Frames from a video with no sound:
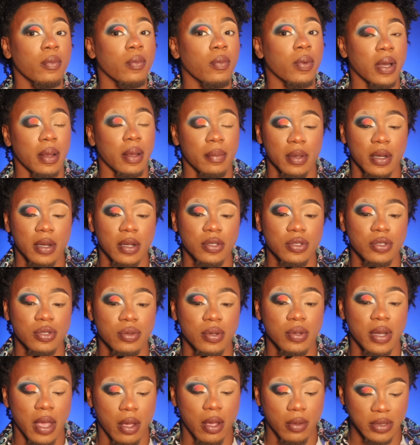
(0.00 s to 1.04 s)
What I'm gonna
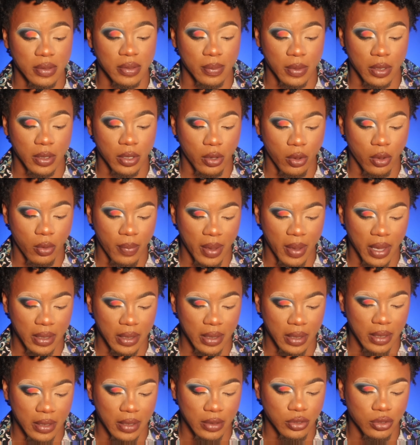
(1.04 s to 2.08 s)
do now is I'm gonna go
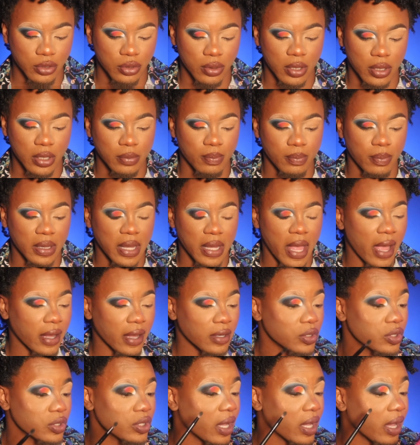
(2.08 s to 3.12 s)
back into the
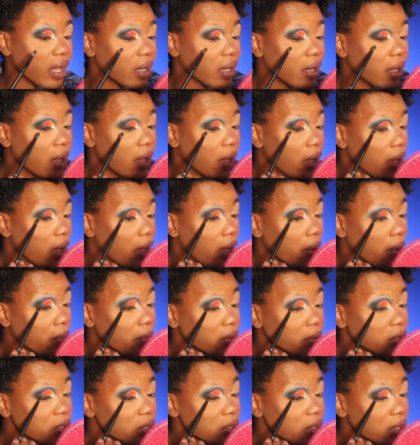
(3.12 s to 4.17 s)
black shade, and
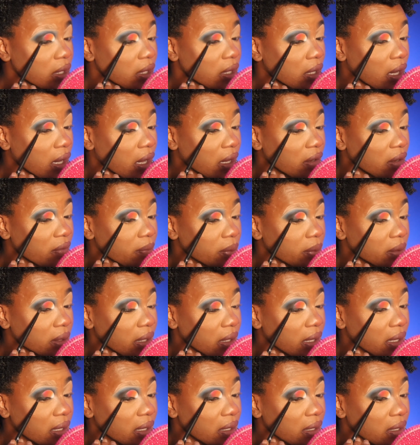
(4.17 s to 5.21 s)
we're just gonna kind of
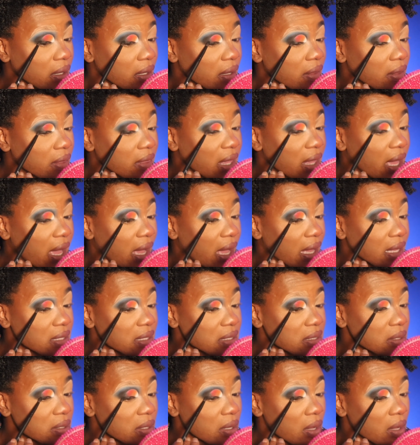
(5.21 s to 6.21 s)
blend that.